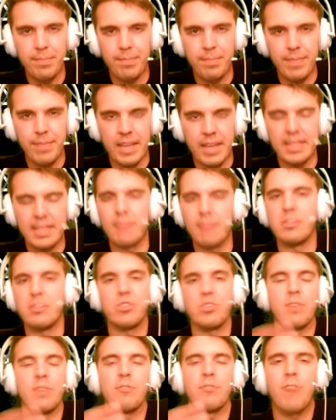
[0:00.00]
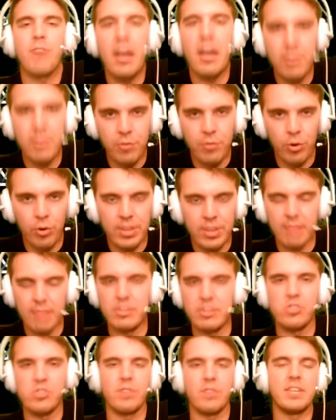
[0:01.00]
And that means you'll have a 5v4. That
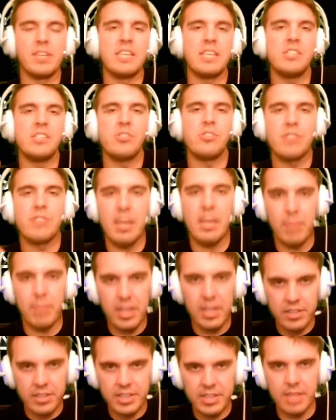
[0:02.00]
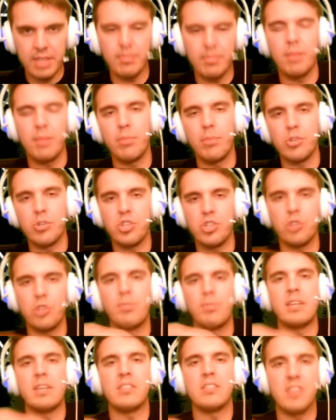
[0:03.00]
means you'll have an easier time killing them, pushing your
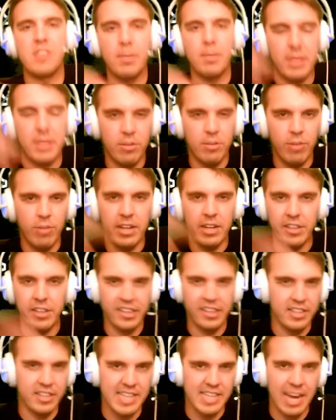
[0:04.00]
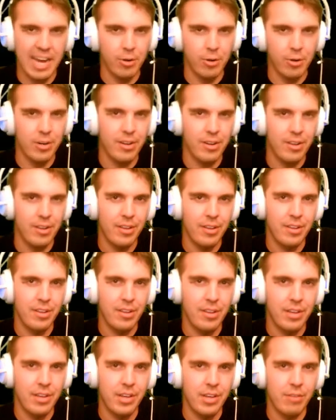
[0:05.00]
minions up, and then right-clicking the tower.
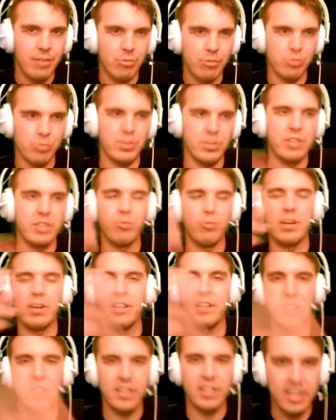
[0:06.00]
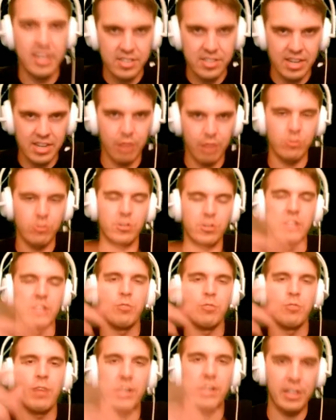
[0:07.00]
Which will let you right-click the next tower, which will let
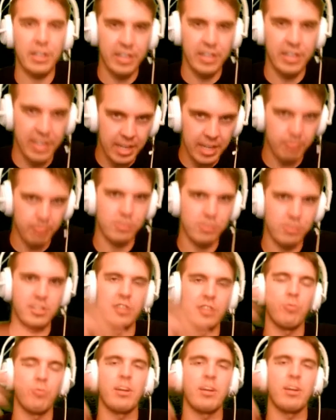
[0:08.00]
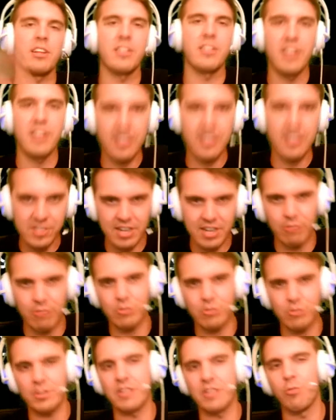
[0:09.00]
you right-click the inhib, which will let you right-click the next tower,
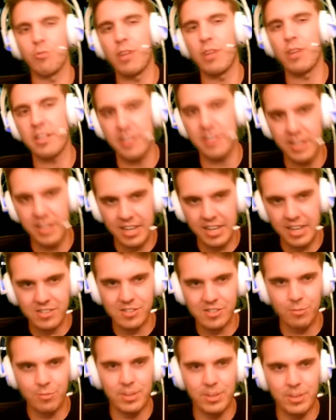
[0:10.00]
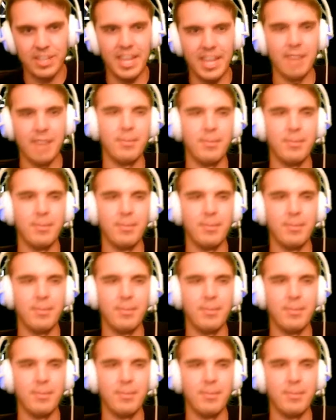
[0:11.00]
which will let you right-click the nexus and win the game.